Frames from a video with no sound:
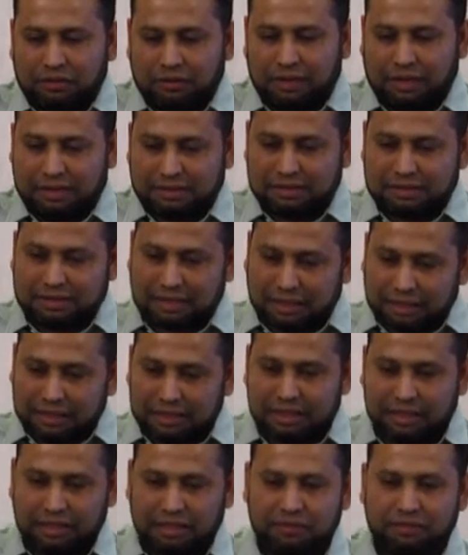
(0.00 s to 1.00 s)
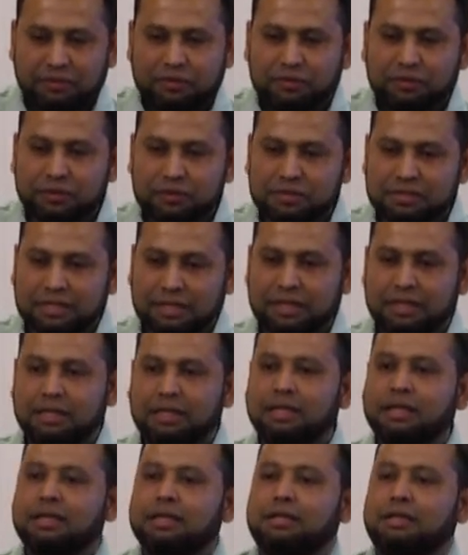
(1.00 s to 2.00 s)
well, sunny day, if you use sunny
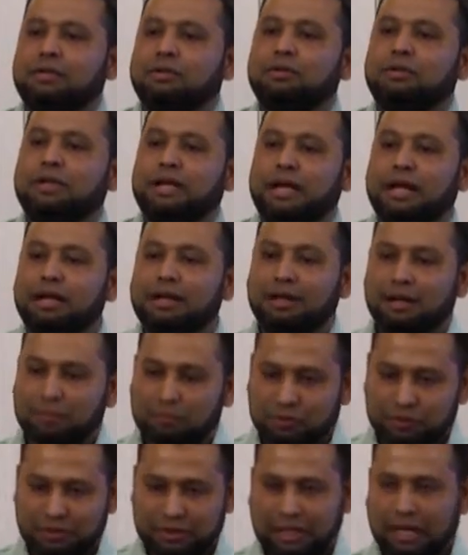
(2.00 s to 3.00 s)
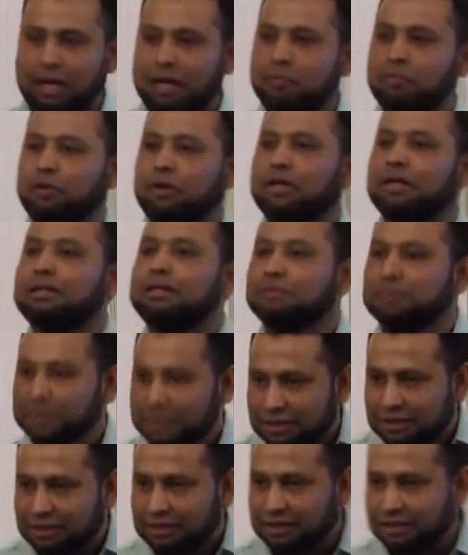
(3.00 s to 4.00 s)
day, you will end up with high
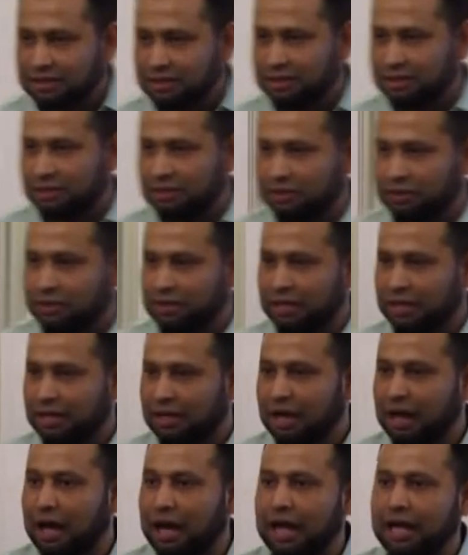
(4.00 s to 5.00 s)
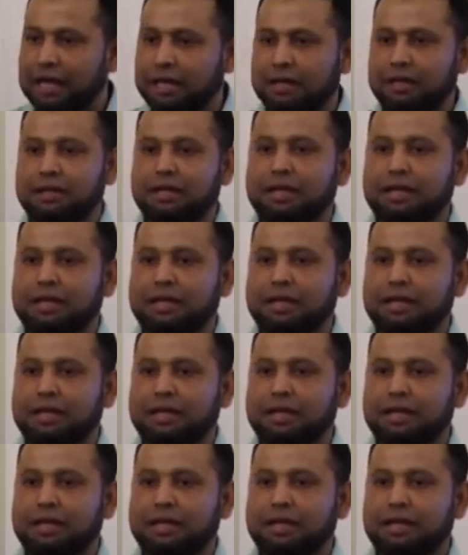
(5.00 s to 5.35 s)
productivity, okay? High